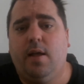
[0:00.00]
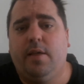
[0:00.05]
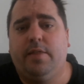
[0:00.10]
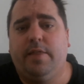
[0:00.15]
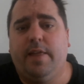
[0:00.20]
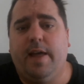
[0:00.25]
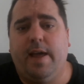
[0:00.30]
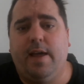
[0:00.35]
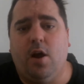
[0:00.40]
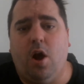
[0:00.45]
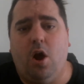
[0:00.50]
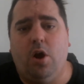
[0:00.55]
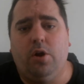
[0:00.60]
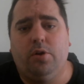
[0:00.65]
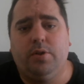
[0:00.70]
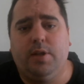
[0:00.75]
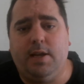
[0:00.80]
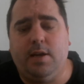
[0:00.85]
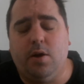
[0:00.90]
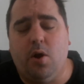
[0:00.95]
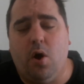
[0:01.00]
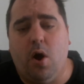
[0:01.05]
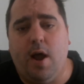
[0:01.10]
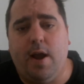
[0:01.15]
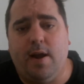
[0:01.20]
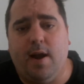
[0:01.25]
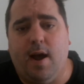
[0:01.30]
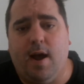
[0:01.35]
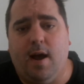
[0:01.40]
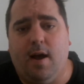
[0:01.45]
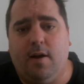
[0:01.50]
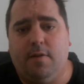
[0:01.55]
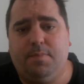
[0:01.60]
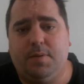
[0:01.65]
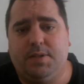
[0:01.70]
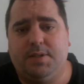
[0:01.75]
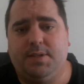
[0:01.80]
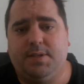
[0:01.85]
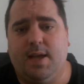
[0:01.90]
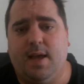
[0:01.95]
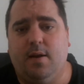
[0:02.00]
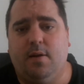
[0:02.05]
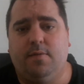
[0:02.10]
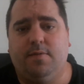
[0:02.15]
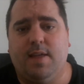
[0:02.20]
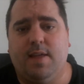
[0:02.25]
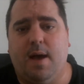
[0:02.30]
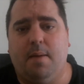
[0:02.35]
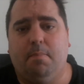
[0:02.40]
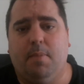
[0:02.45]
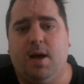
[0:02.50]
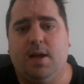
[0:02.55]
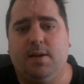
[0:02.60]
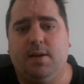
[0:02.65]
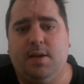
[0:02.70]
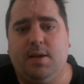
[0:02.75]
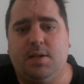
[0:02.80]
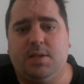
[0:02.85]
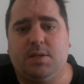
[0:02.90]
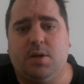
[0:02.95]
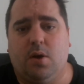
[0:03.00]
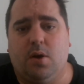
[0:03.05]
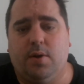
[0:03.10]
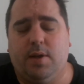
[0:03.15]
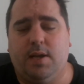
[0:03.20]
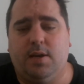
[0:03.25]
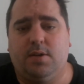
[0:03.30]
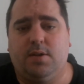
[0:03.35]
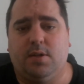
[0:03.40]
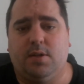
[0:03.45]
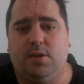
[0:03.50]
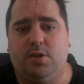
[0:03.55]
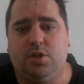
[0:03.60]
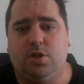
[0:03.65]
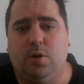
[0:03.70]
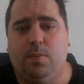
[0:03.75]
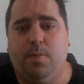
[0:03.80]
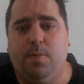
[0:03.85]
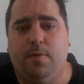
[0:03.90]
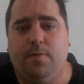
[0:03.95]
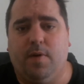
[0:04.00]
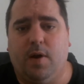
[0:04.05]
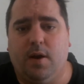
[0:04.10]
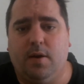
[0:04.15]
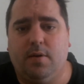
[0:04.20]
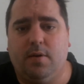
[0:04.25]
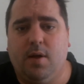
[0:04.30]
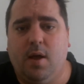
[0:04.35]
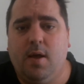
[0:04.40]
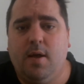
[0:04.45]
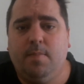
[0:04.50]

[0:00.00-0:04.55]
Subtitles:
then only 9.5% of that money is going into the super fund.